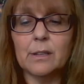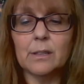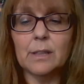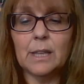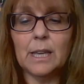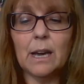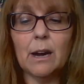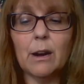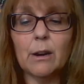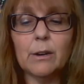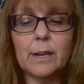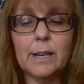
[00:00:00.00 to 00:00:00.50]

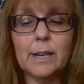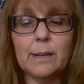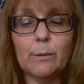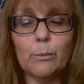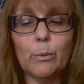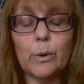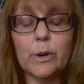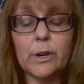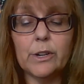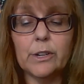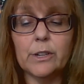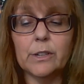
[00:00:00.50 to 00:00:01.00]
the ugly
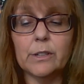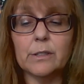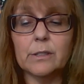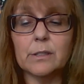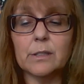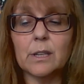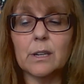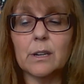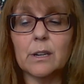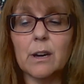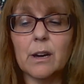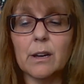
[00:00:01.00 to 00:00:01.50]
words,
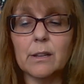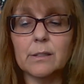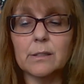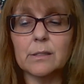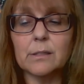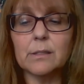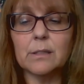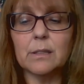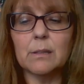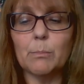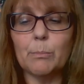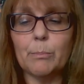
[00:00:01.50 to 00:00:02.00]
the
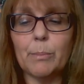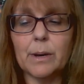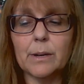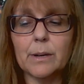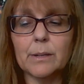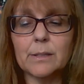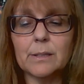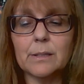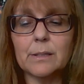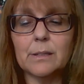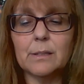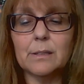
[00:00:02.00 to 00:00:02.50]
cunts, the
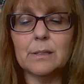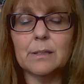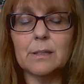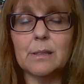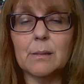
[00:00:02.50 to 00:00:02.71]
bastards,